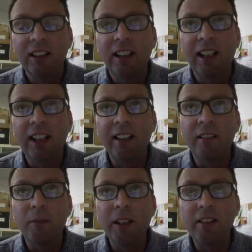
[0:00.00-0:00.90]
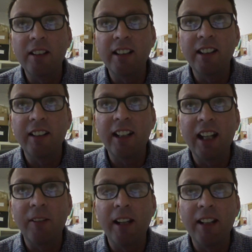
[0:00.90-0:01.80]
And we used to sit in the
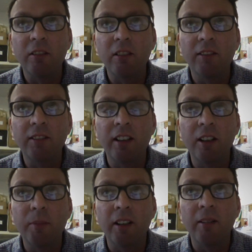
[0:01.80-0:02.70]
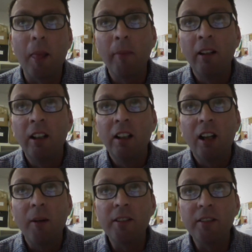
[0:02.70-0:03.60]
cafes all afternoon, but
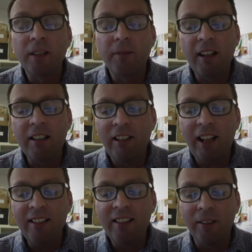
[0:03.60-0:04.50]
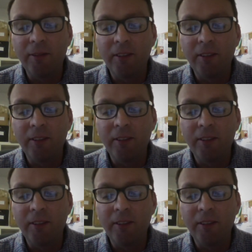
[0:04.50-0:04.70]
I was also very creative.